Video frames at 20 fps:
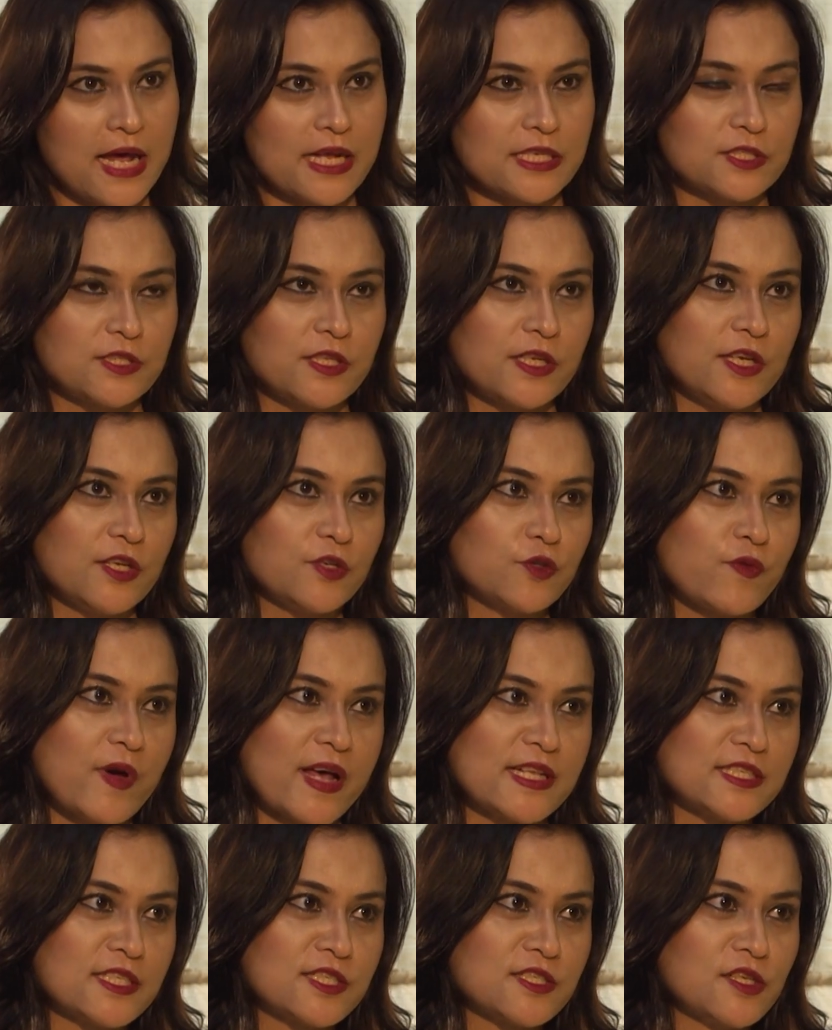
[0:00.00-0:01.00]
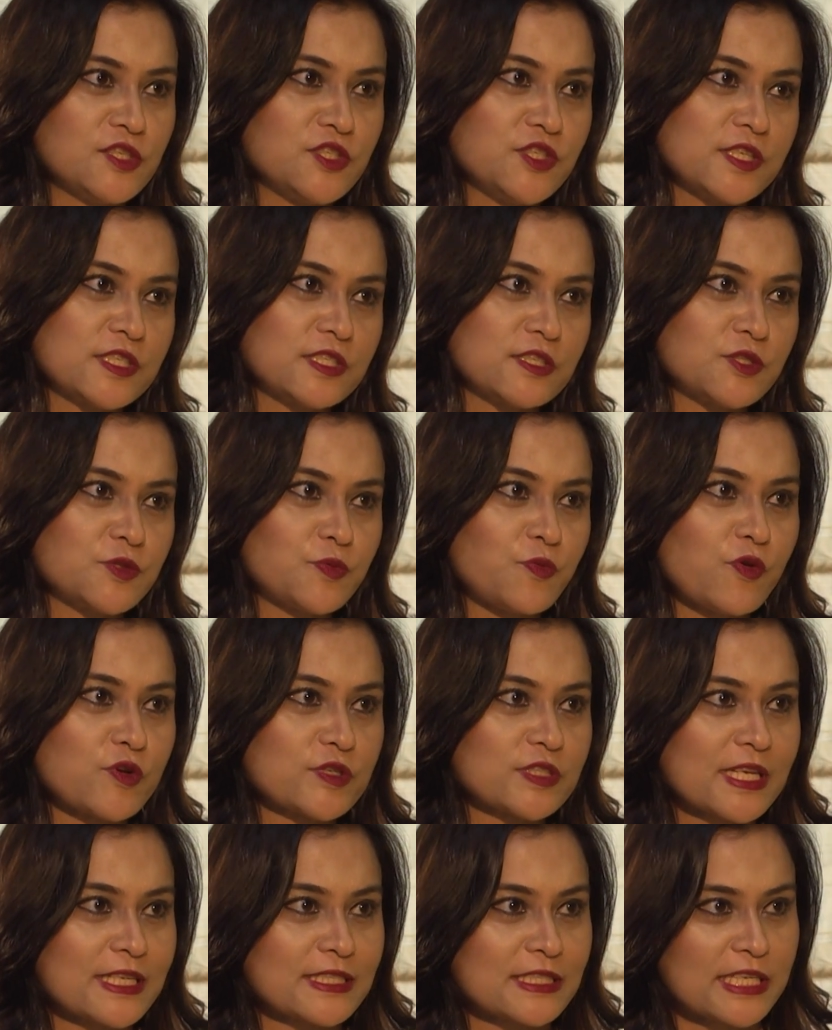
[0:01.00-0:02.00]
As the transitional justice
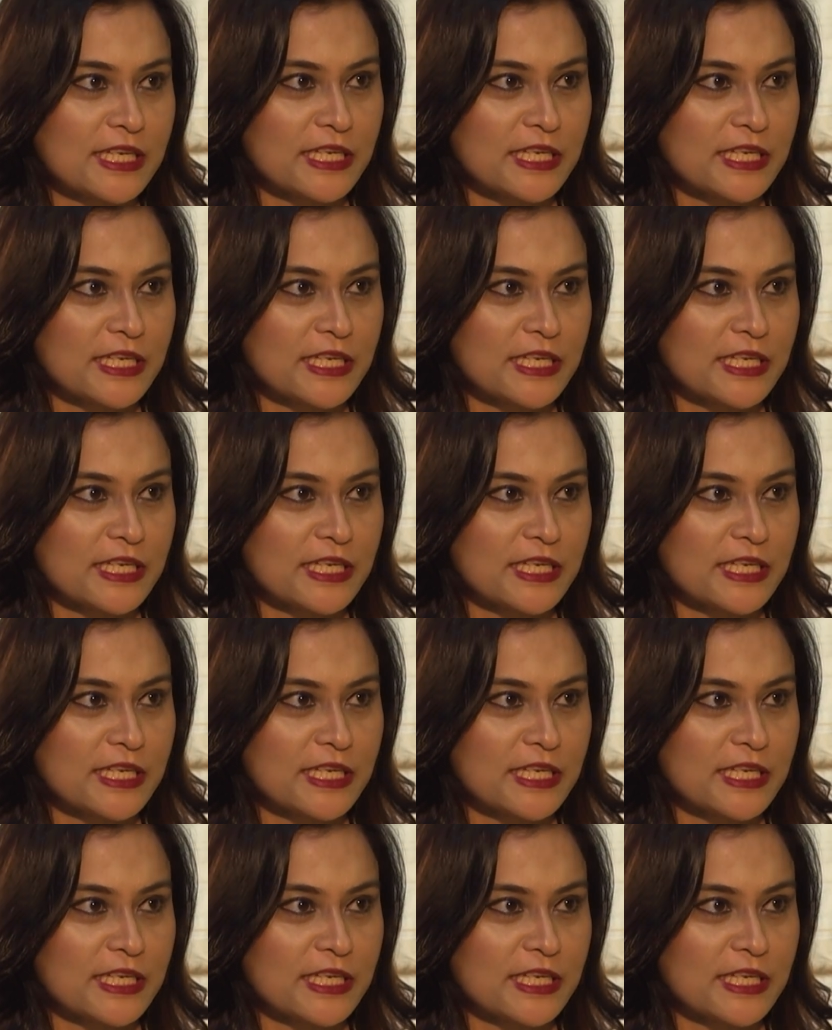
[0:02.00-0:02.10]
process